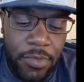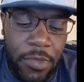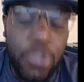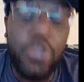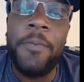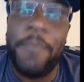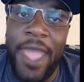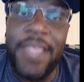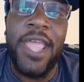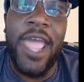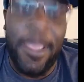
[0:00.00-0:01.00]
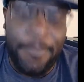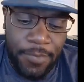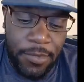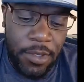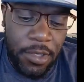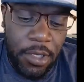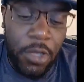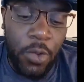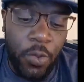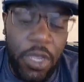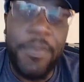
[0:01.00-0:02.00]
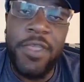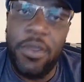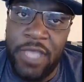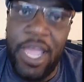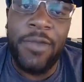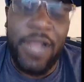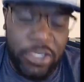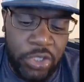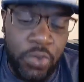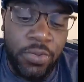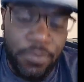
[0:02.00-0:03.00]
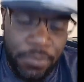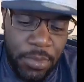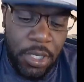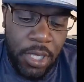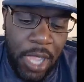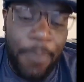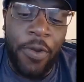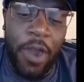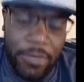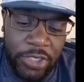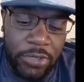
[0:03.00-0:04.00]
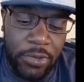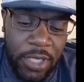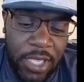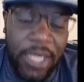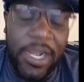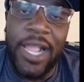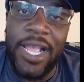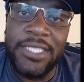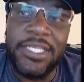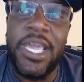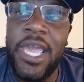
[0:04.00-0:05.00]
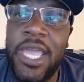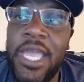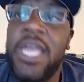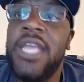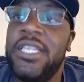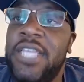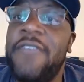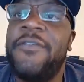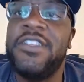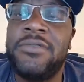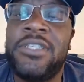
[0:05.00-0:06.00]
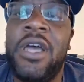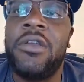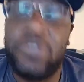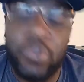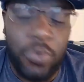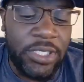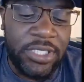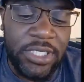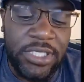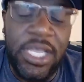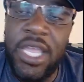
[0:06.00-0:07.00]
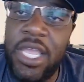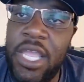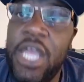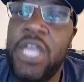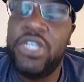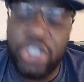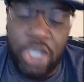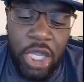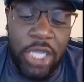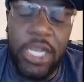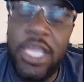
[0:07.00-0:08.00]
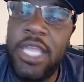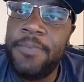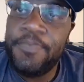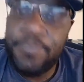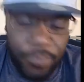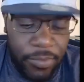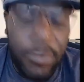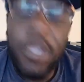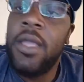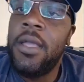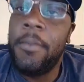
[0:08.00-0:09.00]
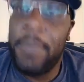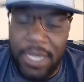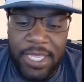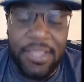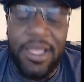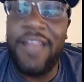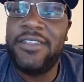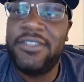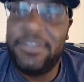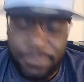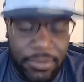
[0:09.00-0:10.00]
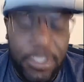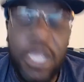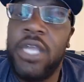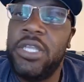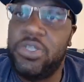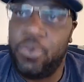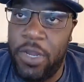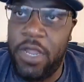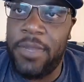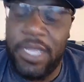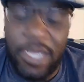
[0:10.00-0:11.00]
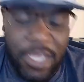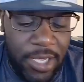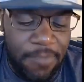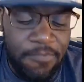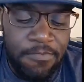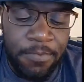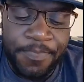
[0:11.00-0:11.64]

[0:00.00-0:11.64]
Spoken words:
You can bet that. We'll be okay without you. I promise you. Like I said, defensive talkings 2016, Sean Lee, Malik Collins, Terrell McClain.